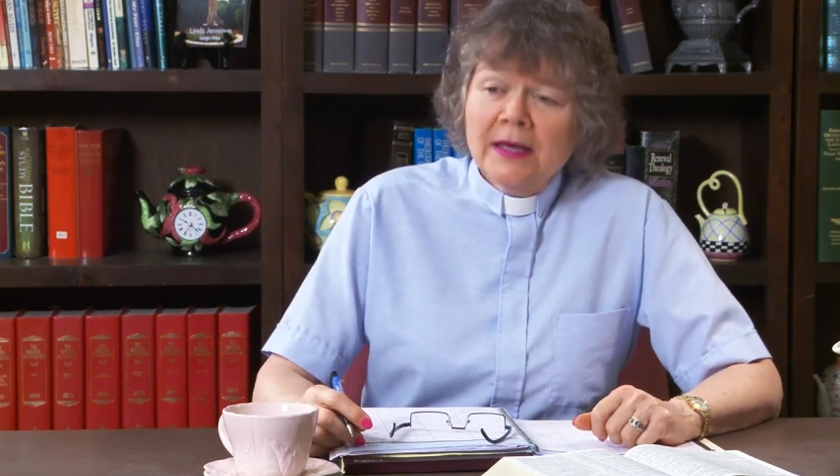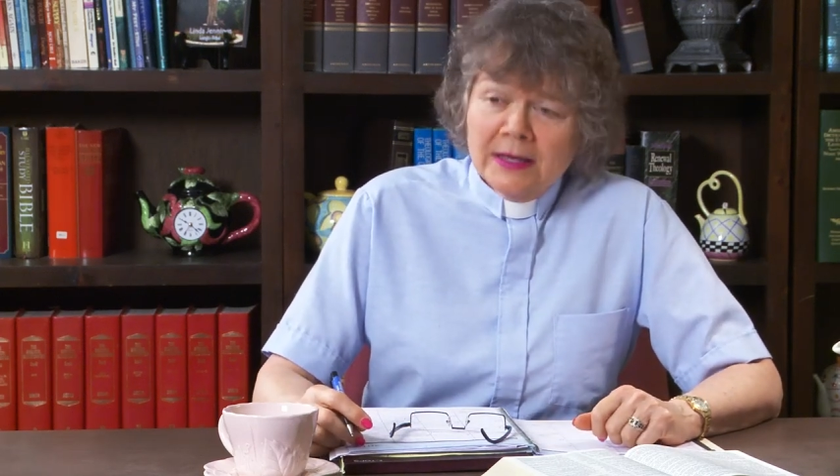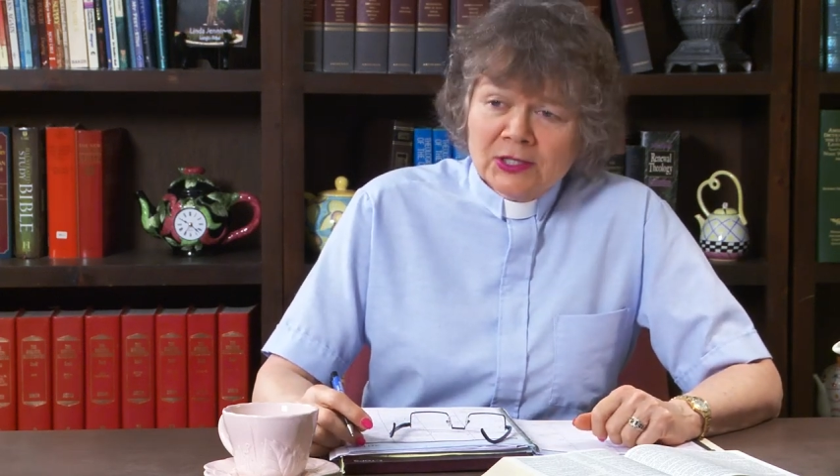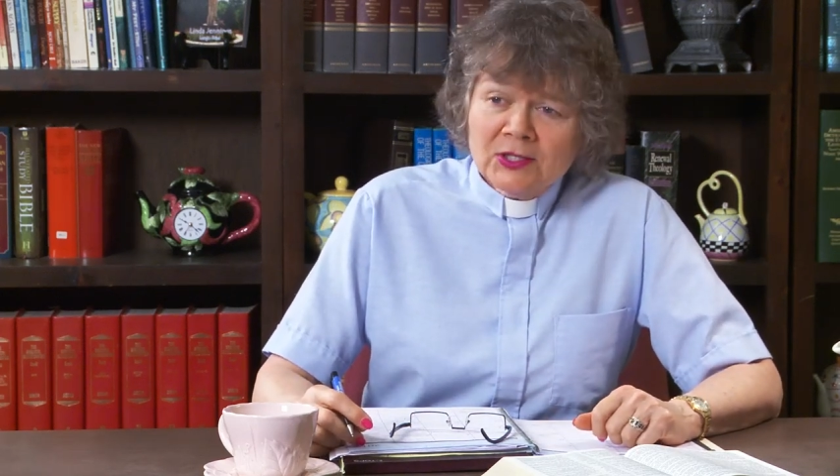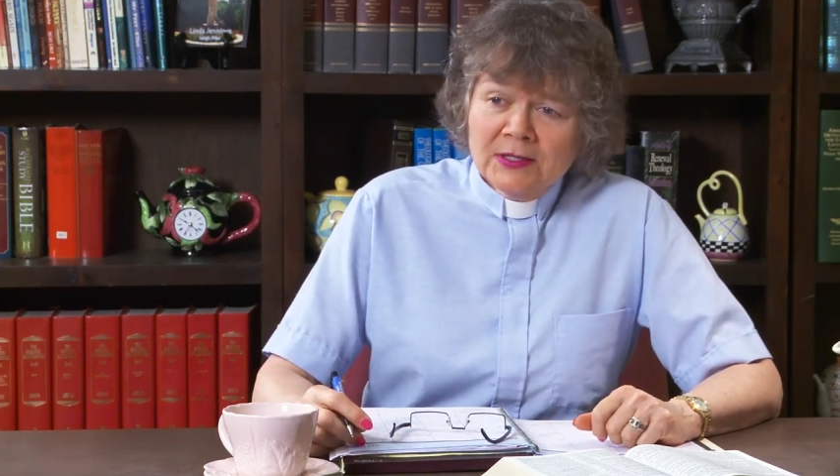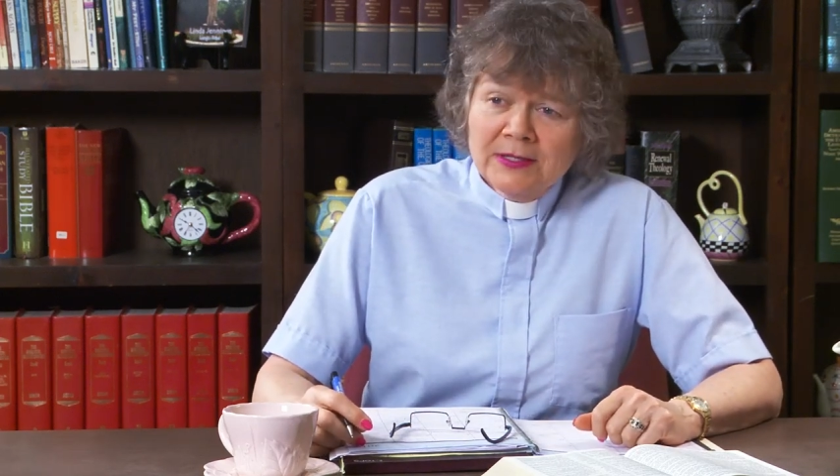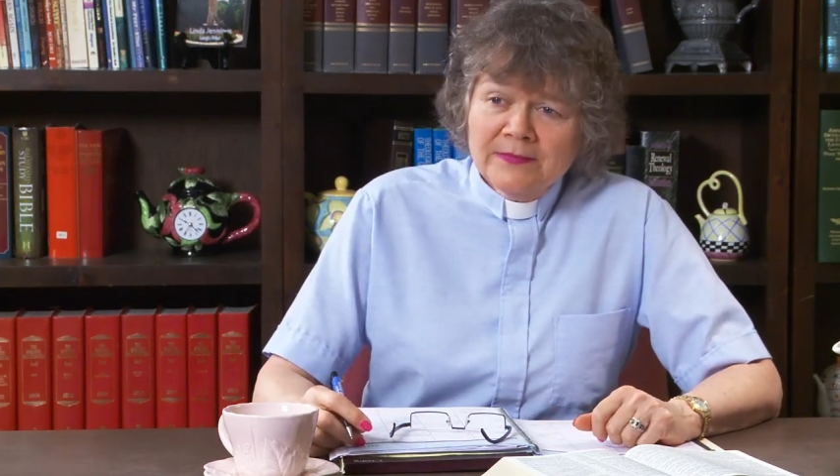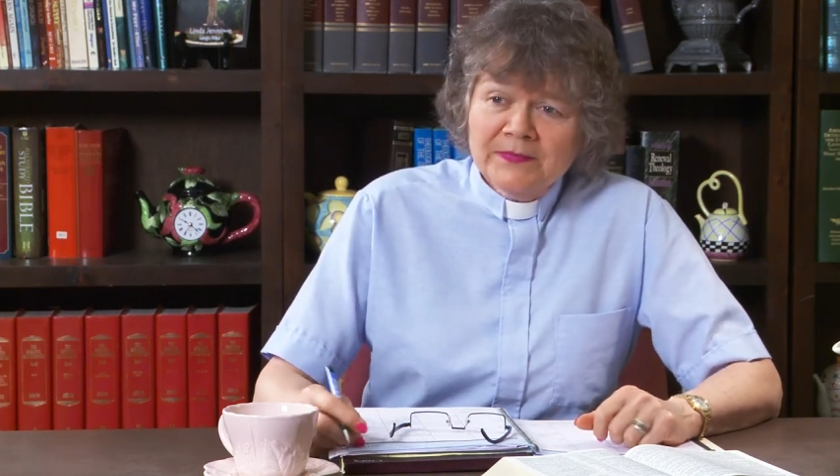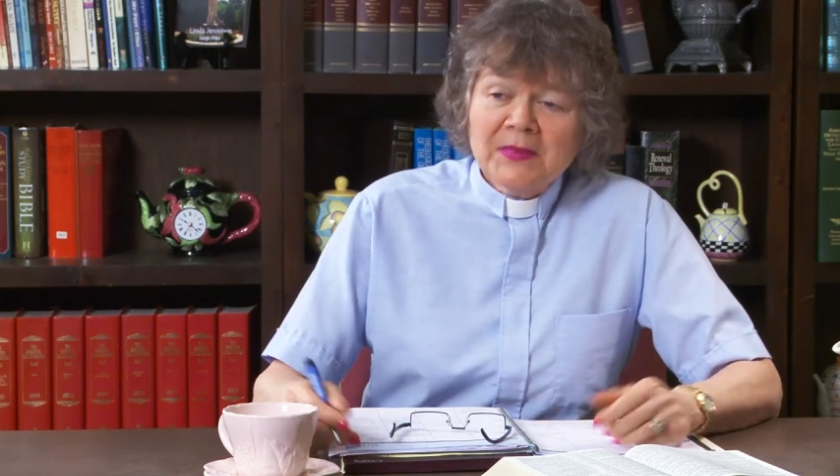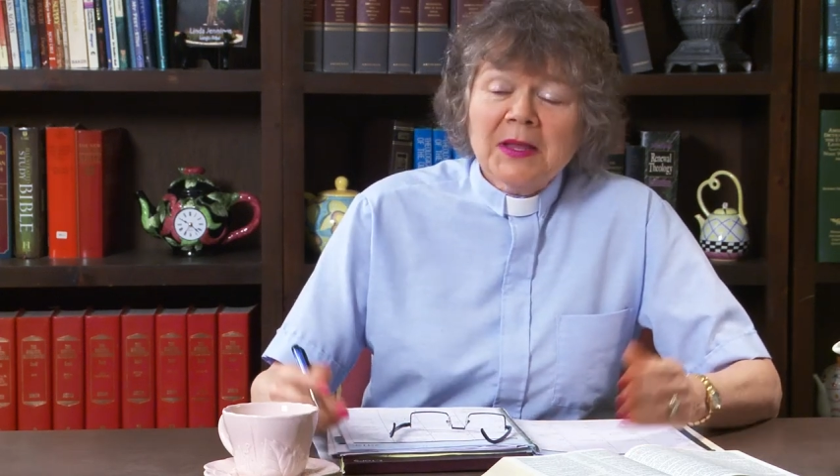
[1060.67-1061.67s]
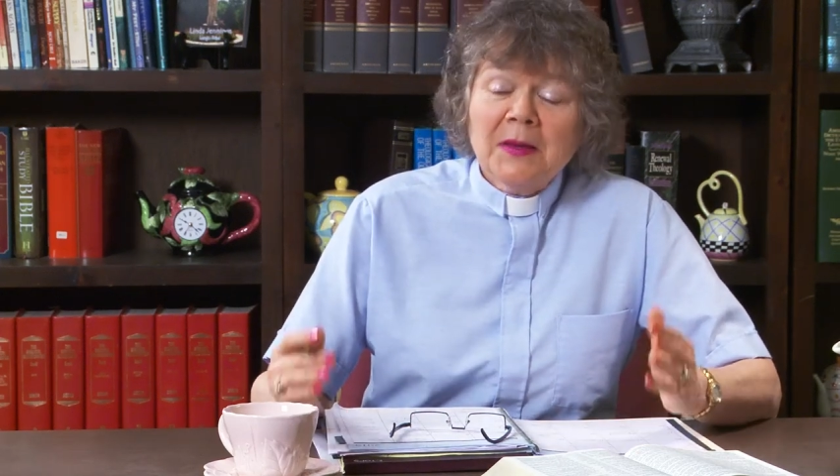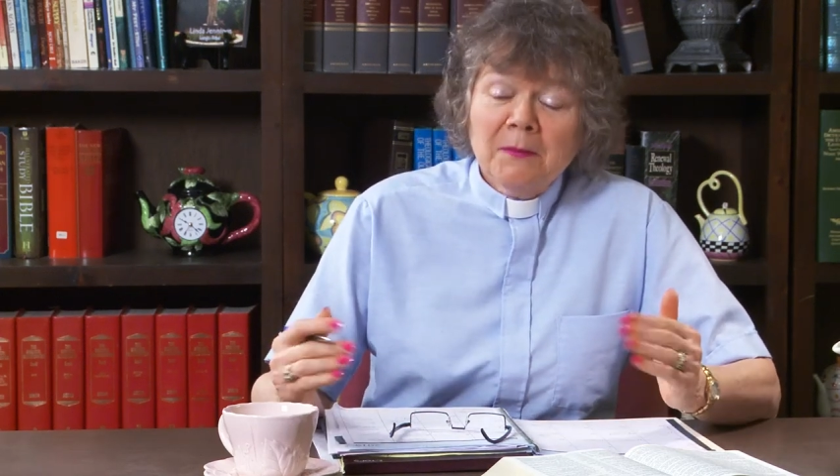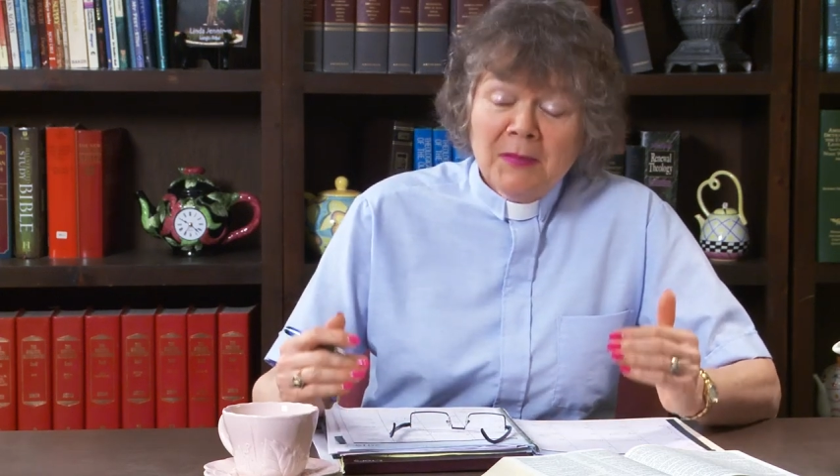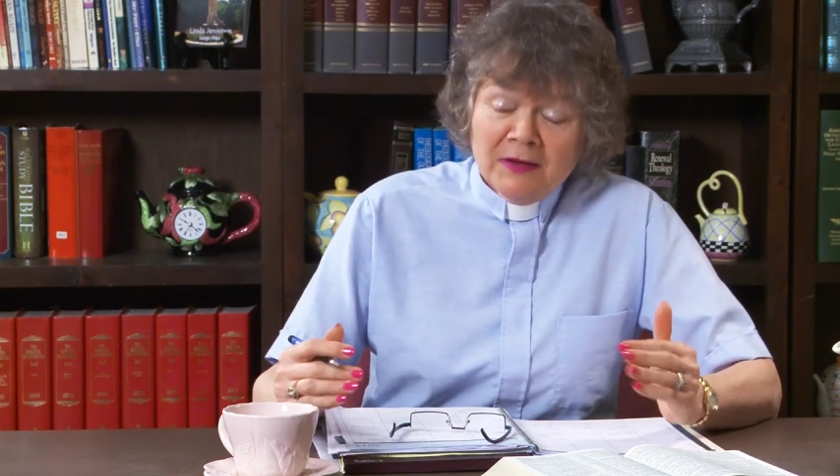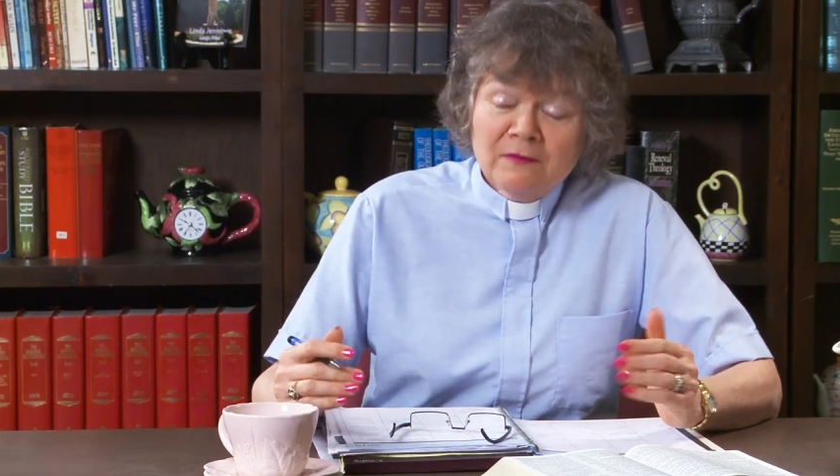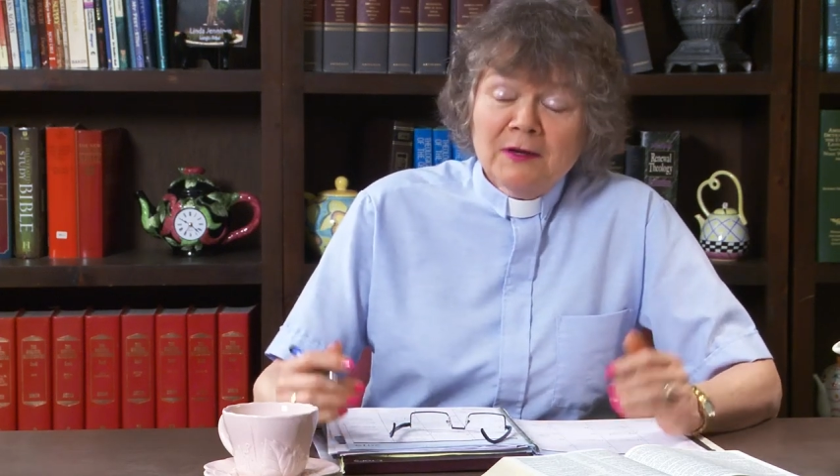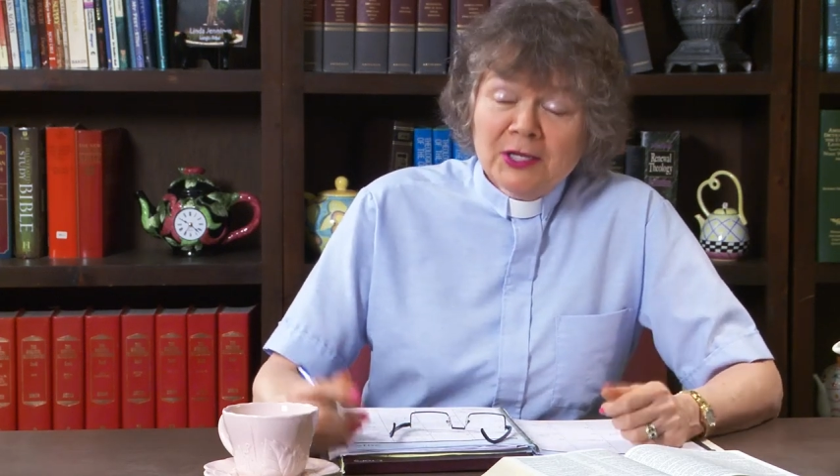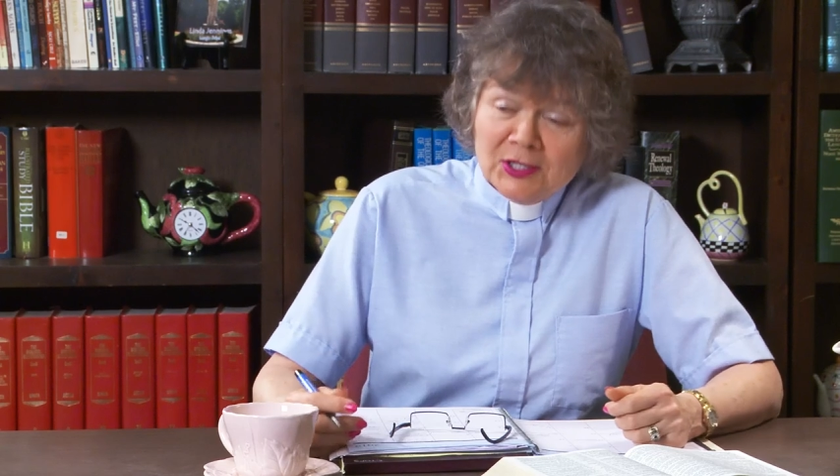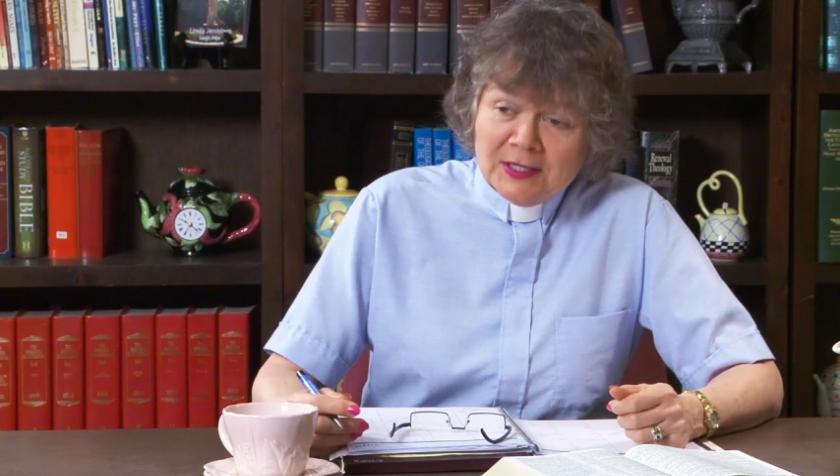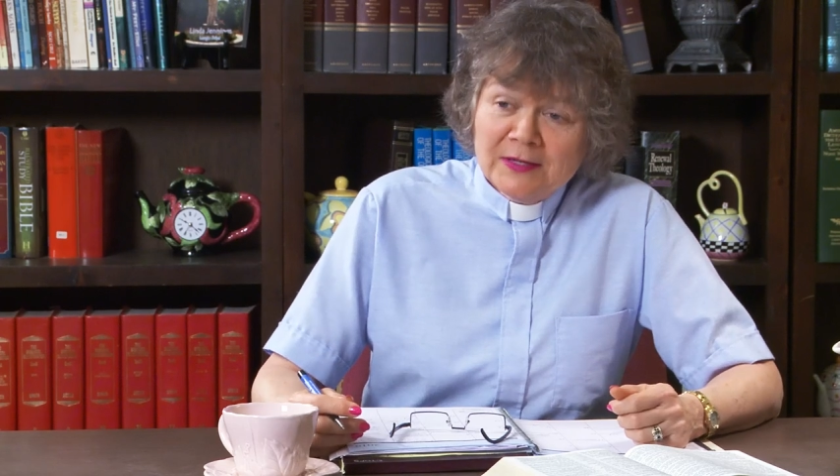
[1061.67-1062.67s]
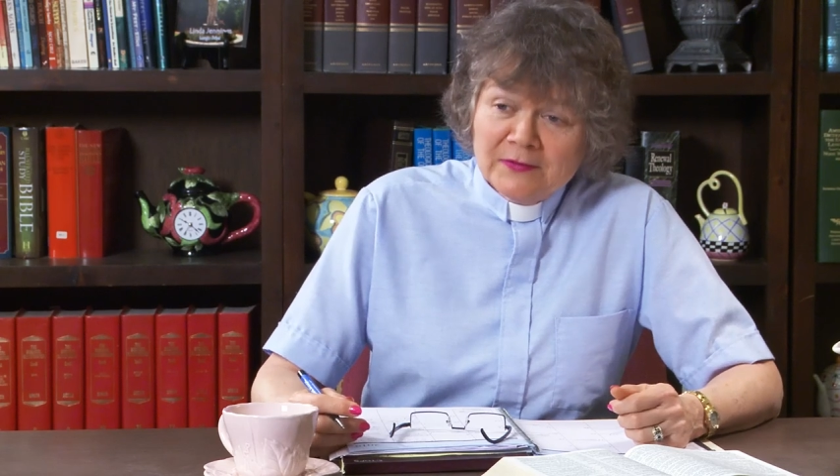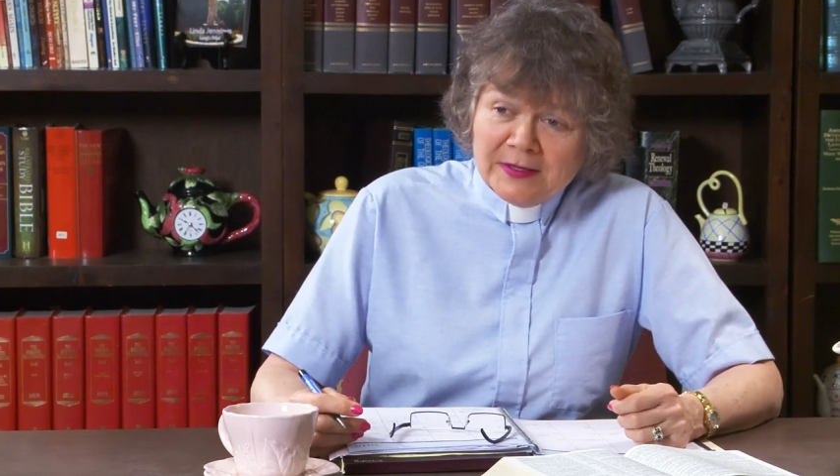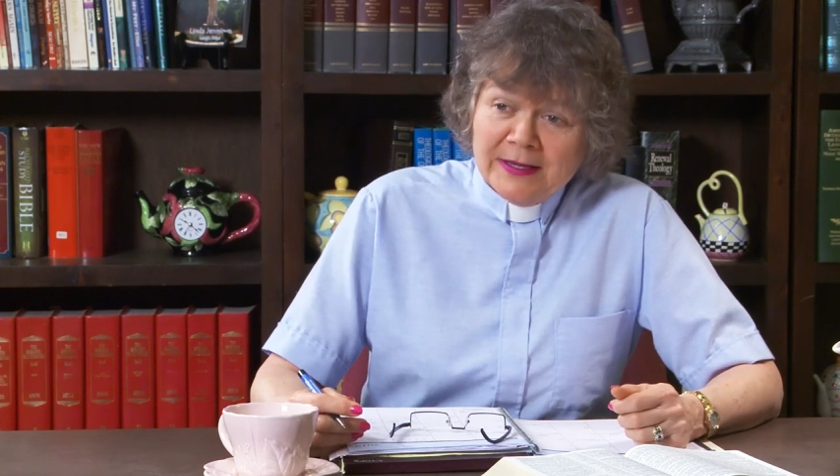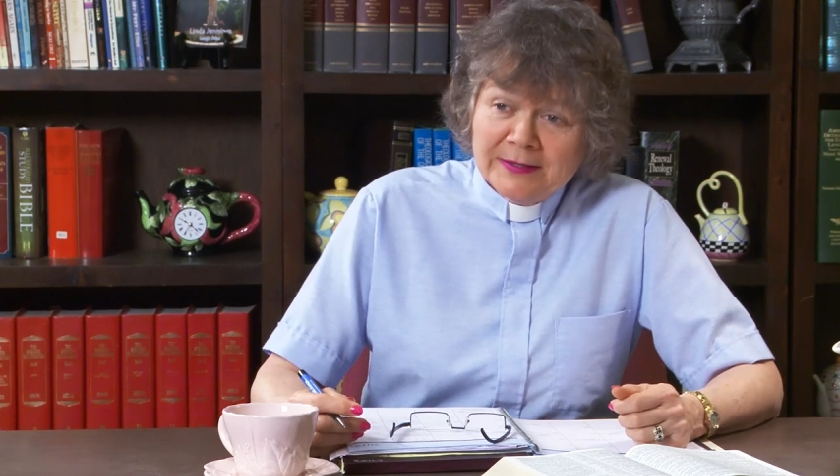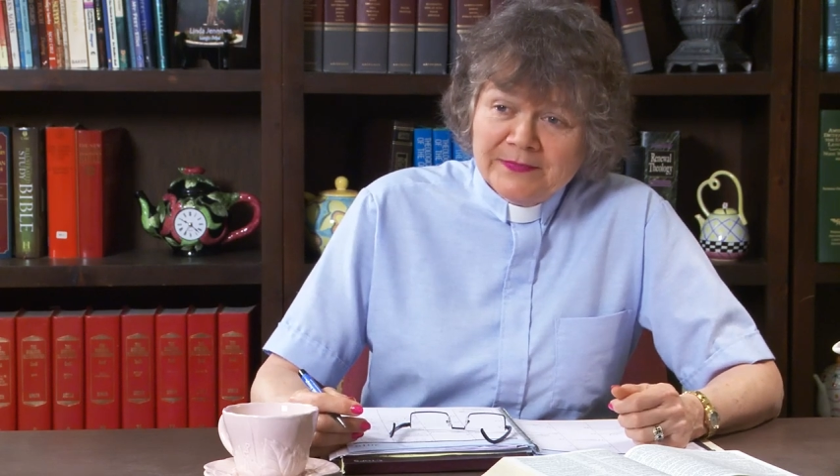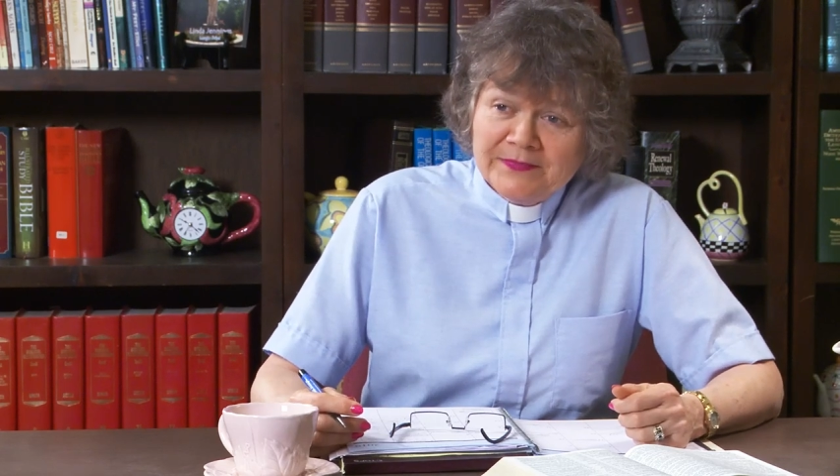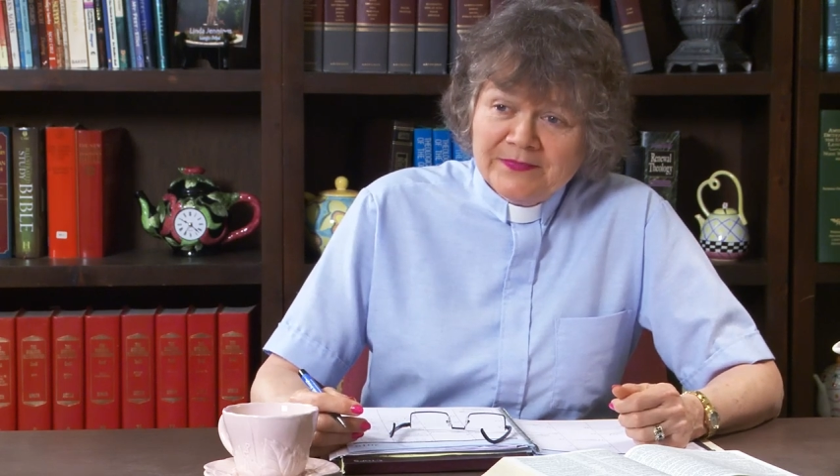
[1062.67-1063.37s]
Actually, my flesh loves that.